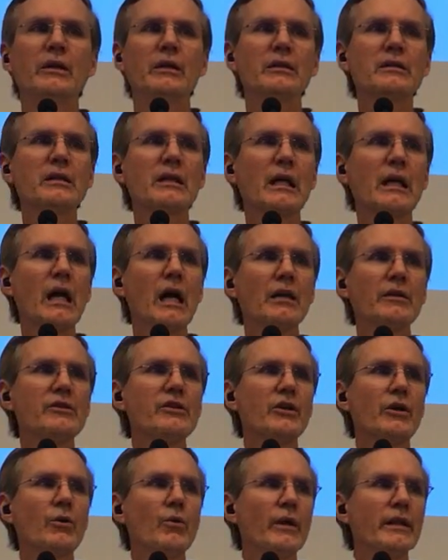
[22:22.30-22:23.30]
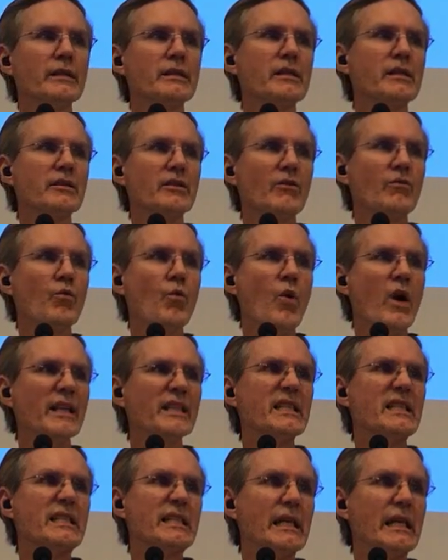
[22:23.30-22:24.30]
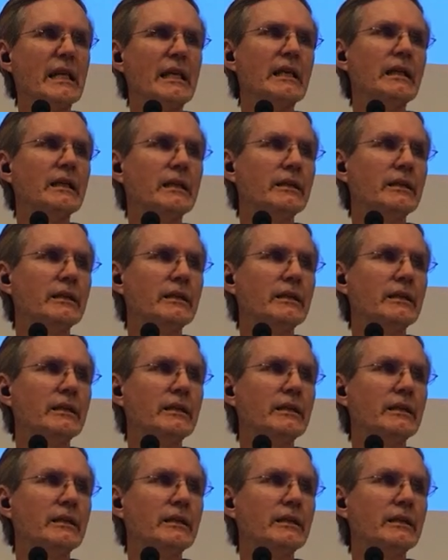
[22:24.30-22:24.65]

It's the consequences of one sin.